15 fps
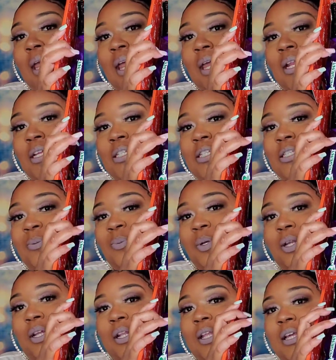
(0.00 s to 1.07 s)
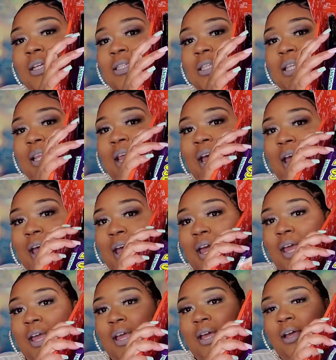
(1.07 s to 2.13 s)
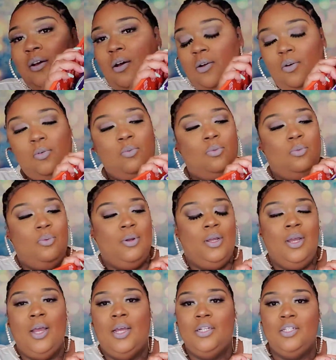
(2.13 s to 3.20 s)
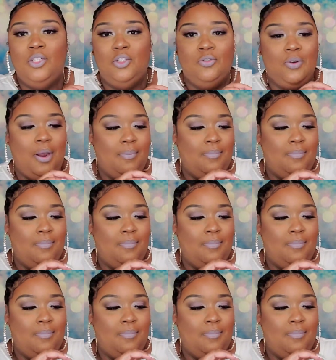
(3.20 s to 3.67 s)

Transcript: And this is what it looks like. Oh, I just dropped